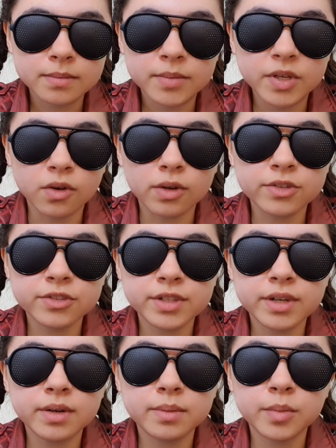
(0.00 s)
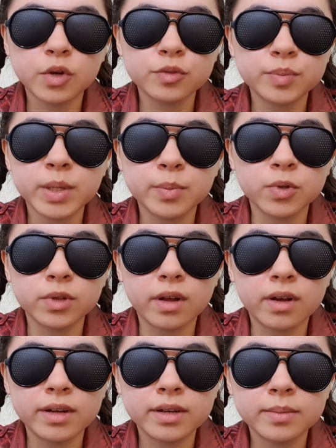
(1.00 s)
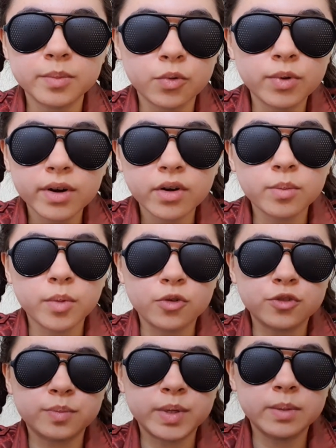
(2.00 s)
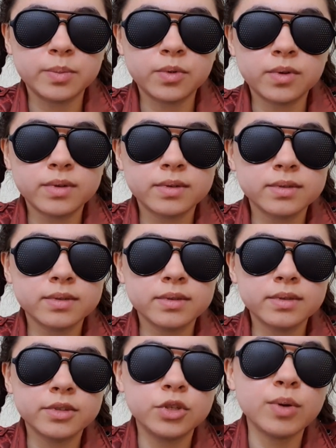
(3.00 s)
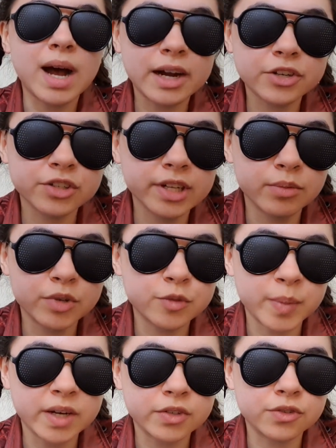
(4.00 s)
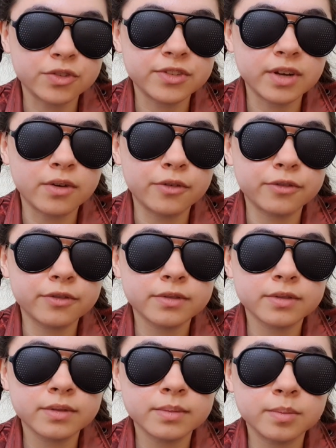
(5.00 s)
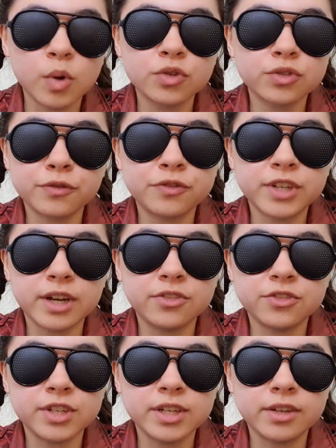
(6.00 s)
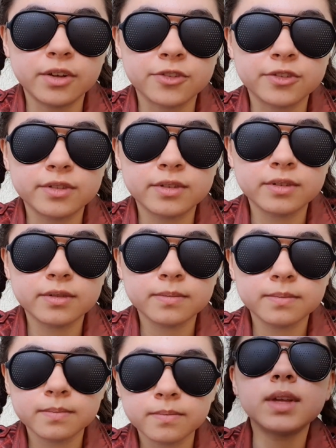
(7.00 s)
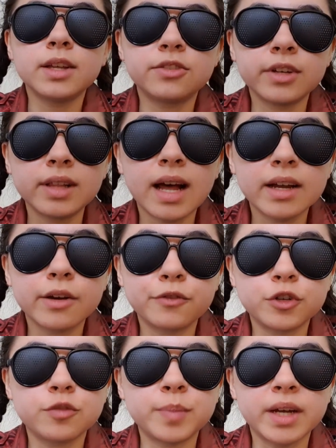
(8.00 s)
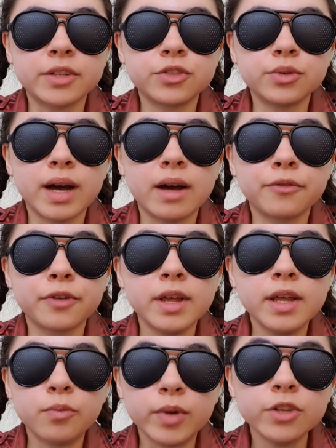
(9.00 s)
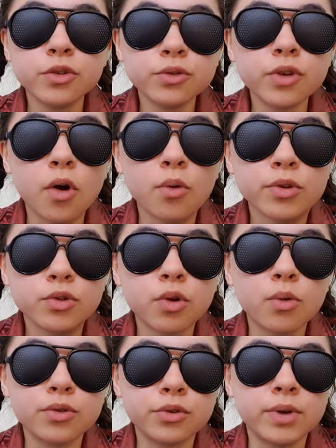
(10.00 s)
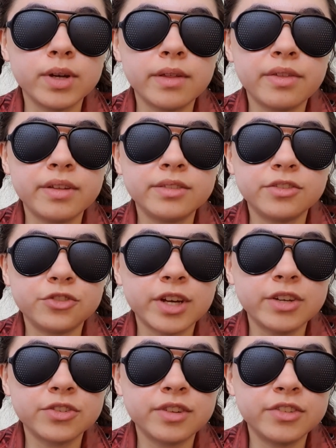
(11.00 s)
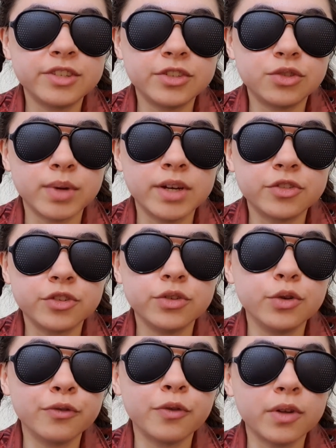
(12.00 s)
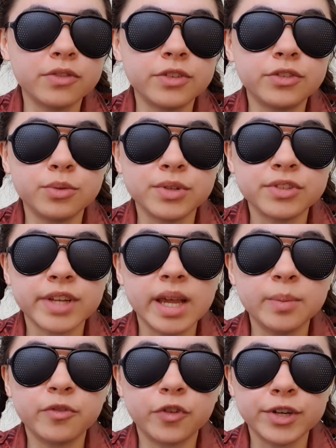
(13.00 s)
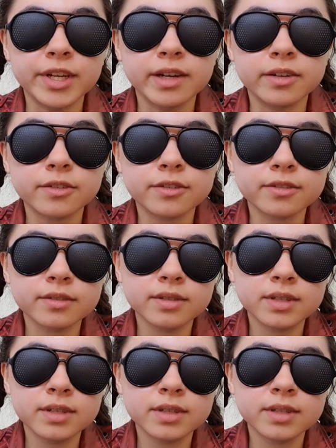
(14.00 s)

Be honest here, most people lie, but we're not most people. Do you actually respect yourself? Most of Gen Z doesn't. It's a lack of respect you have when you know you don't do anything to change the situation you've wanted to escape for years.